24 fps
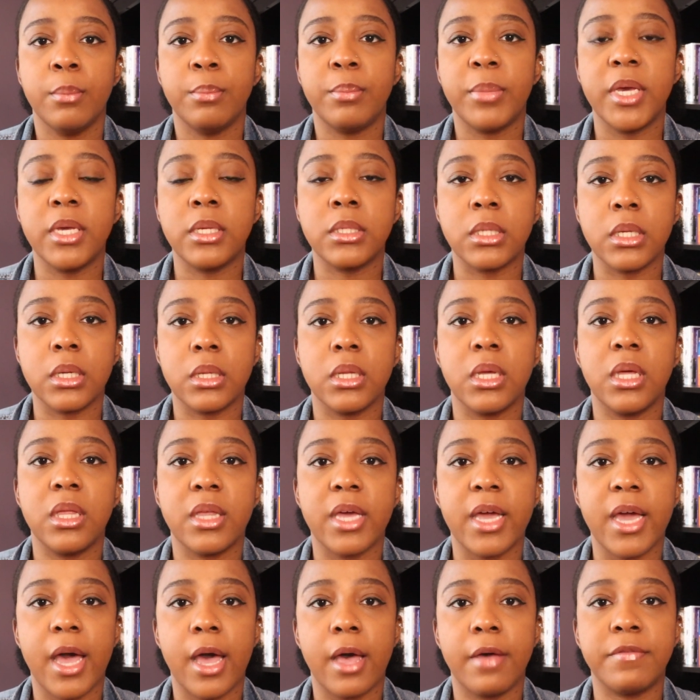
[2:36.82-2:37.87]
basically
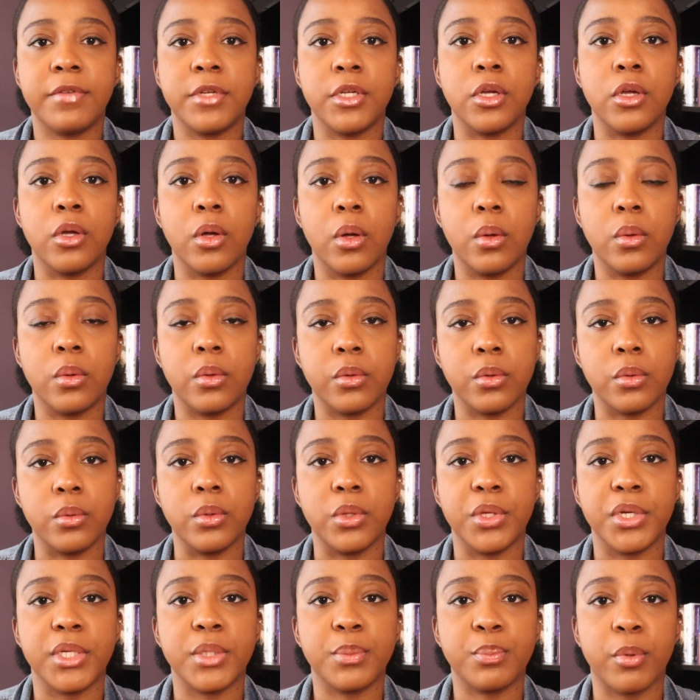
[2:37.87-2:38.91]
they have to go through
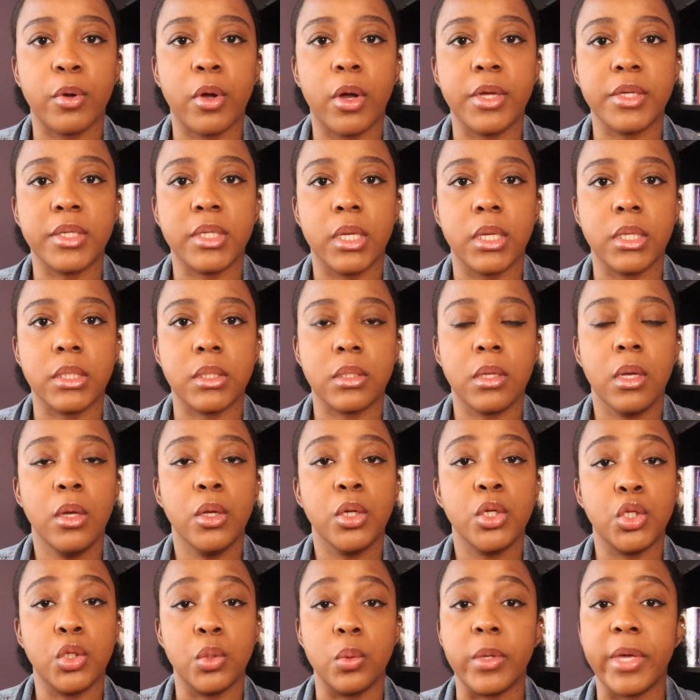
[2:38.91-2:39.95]
this process
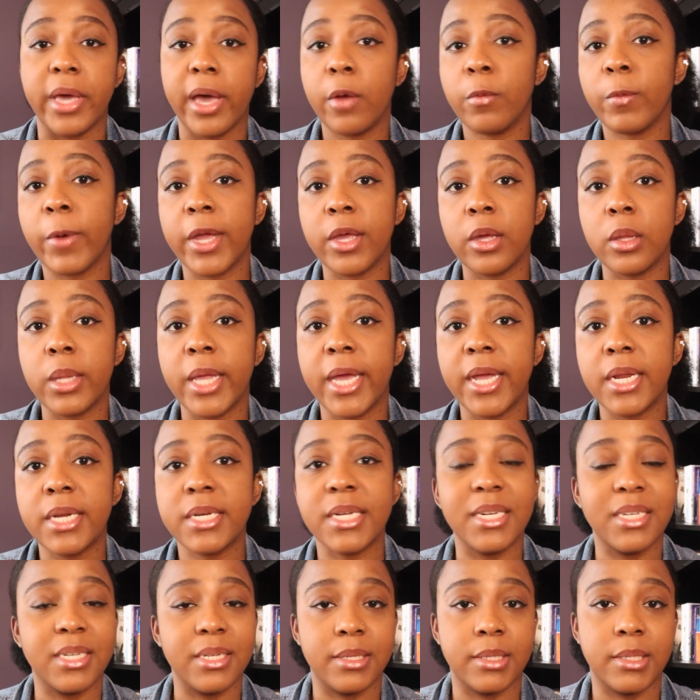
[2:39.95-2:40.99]
to get regulated
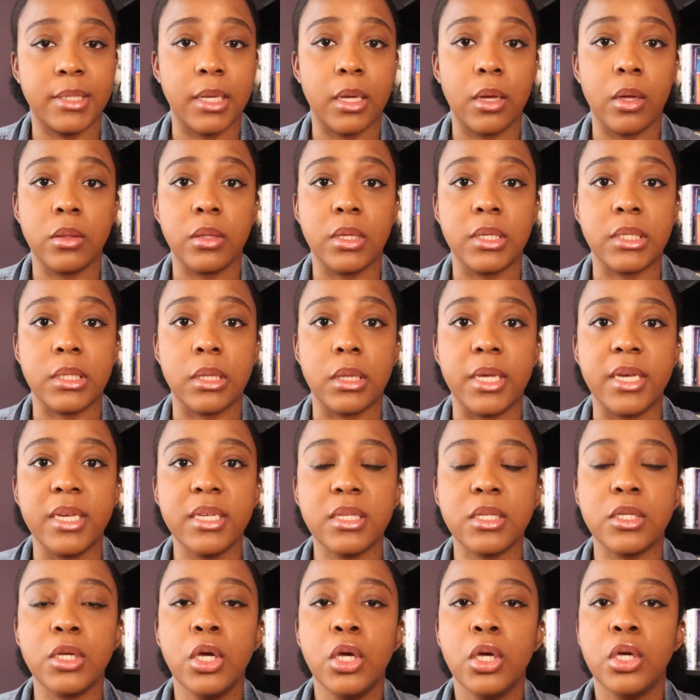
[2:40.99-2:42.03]
and to stay on this
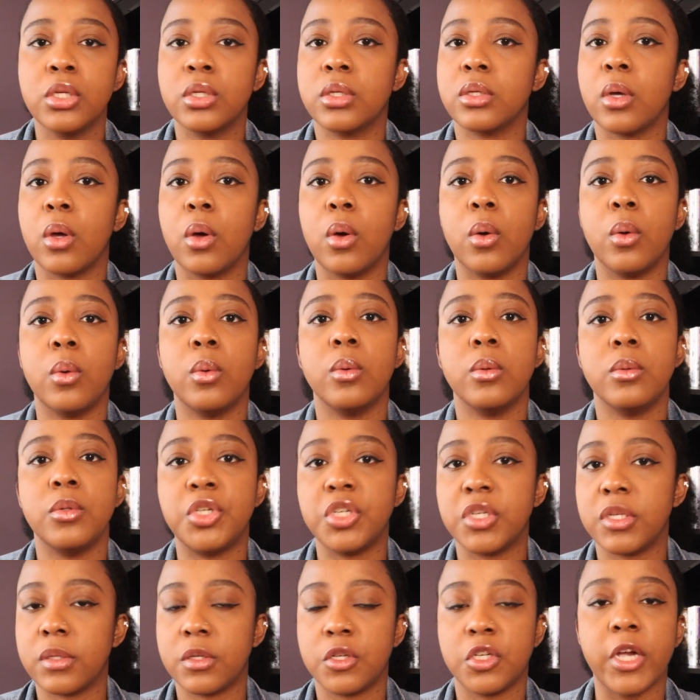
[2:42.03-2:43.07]
list. So
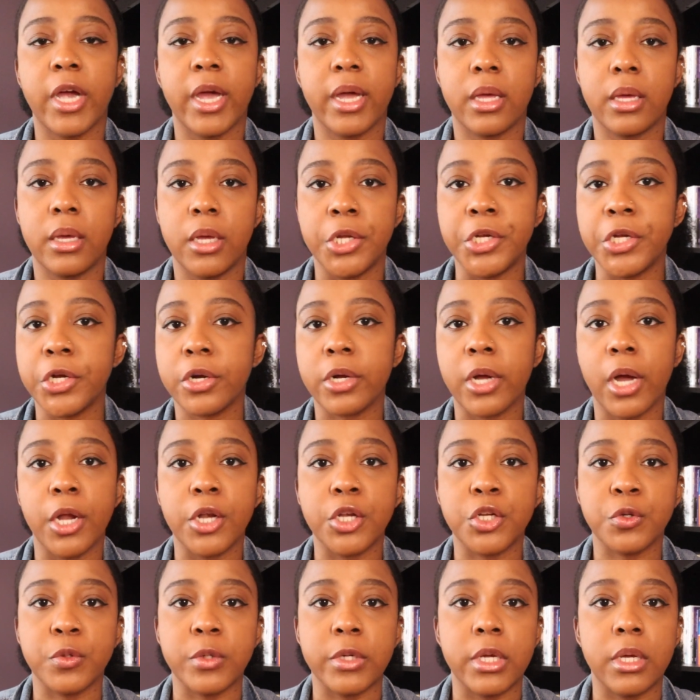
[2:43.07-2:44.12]
just check in your
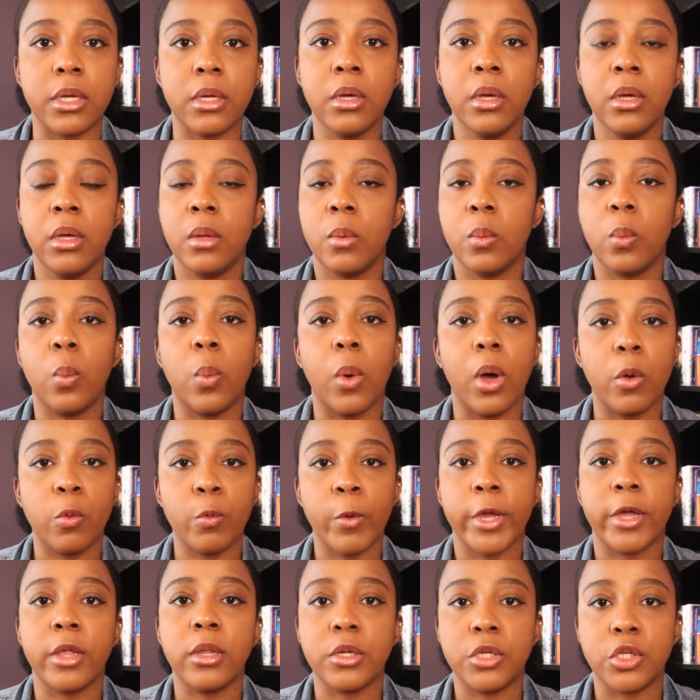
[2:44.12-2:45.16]
country what
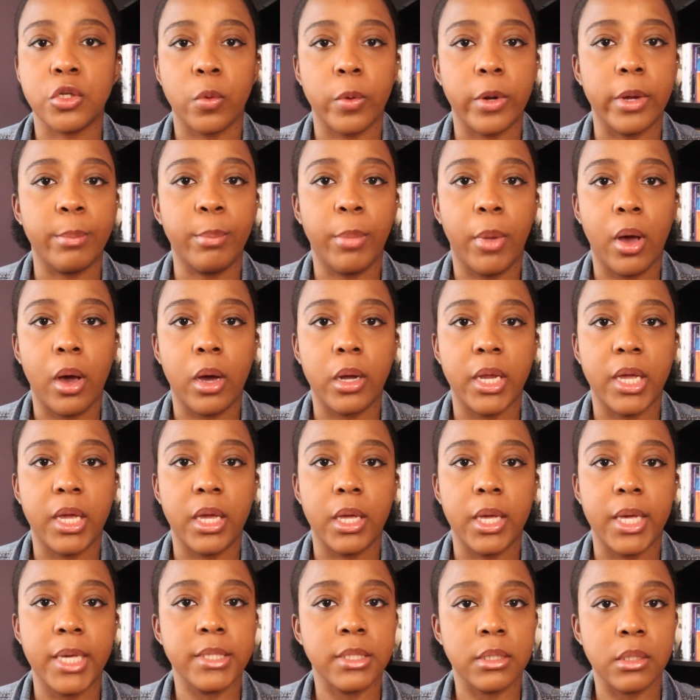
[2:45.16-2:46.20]
regulatory body
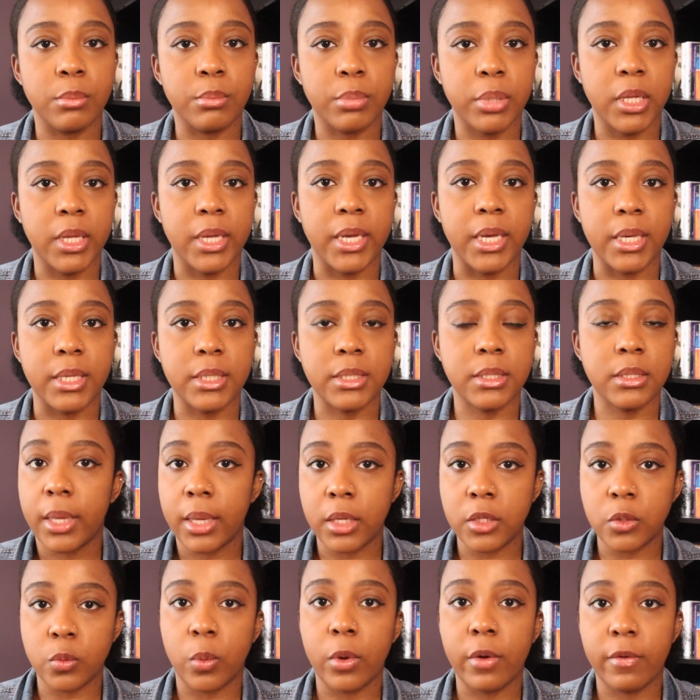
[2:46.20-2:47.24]
is in place
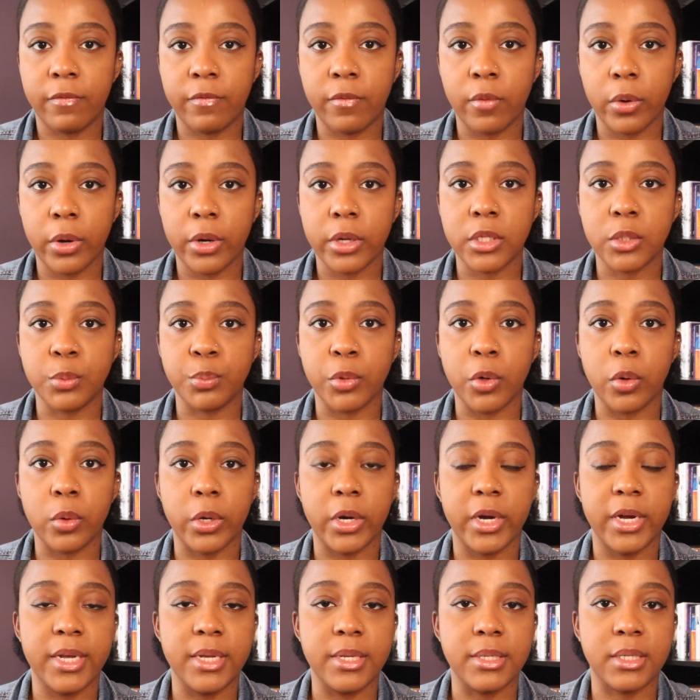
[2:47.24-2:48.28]
and what Forex
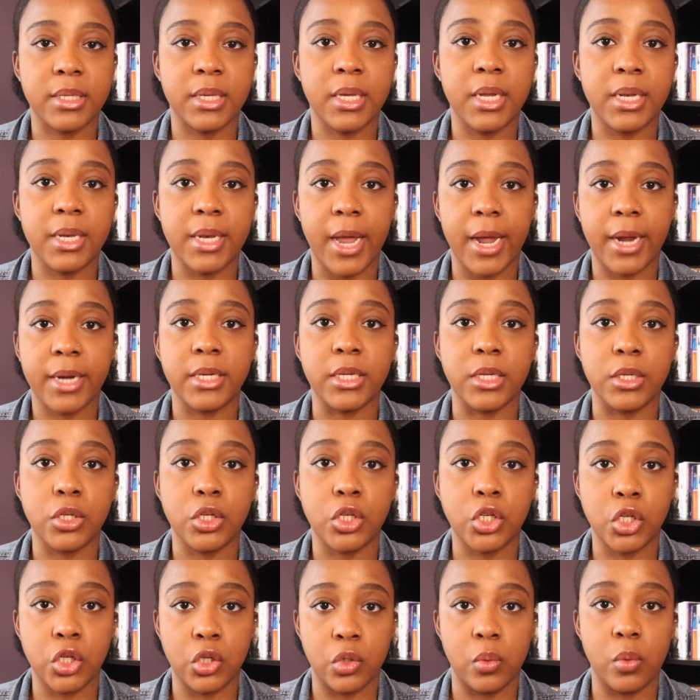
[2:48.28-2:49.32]
broker is
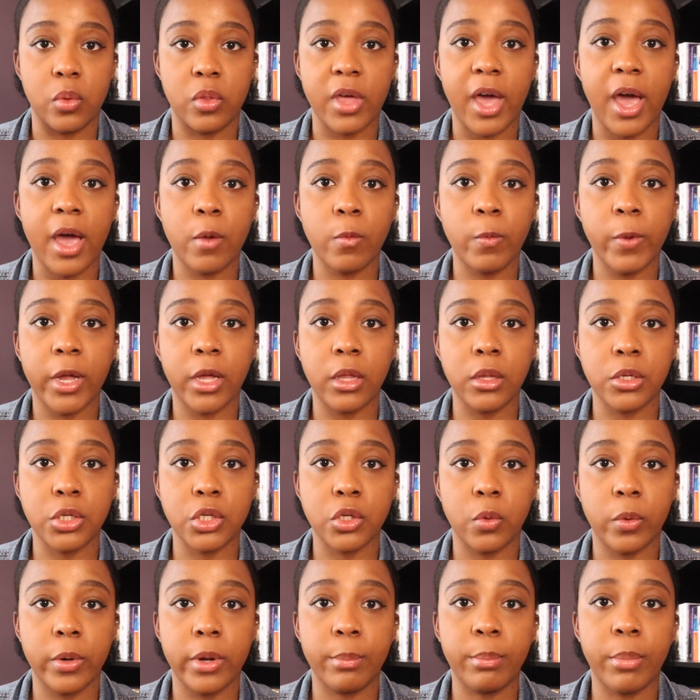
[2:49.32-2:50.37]
connected to that
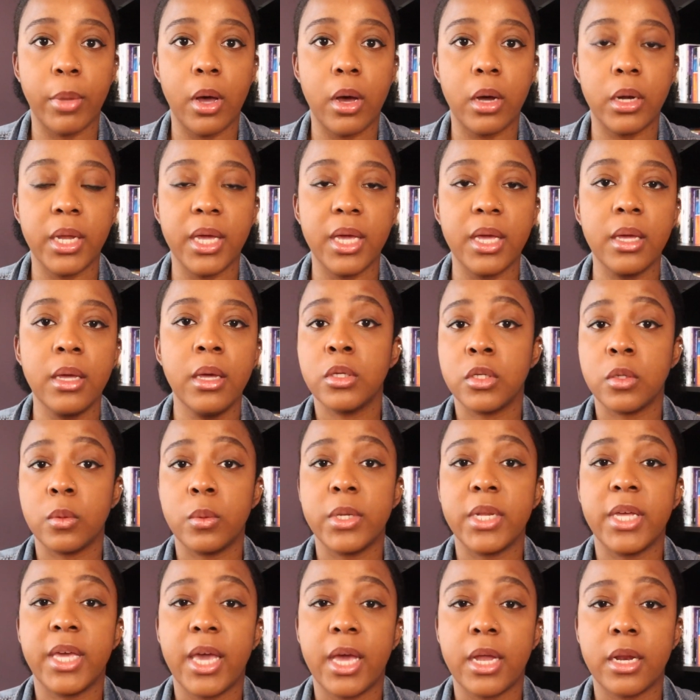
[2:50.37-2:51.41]
regulatory body. So
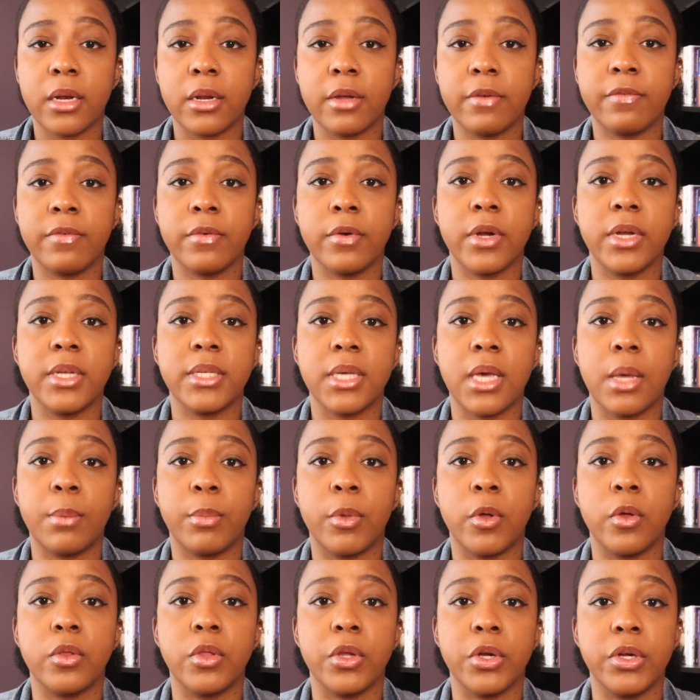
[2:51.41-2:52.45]
in Canada, for
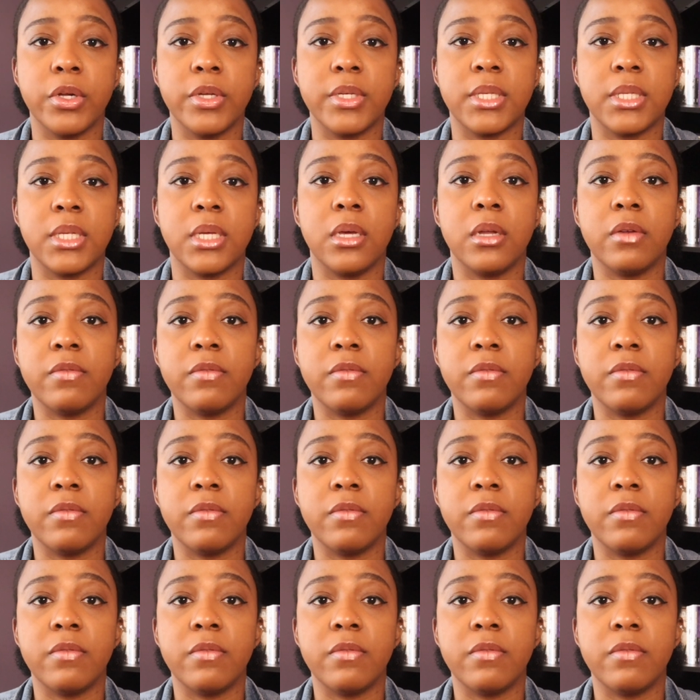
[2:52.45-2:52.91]
example, there is the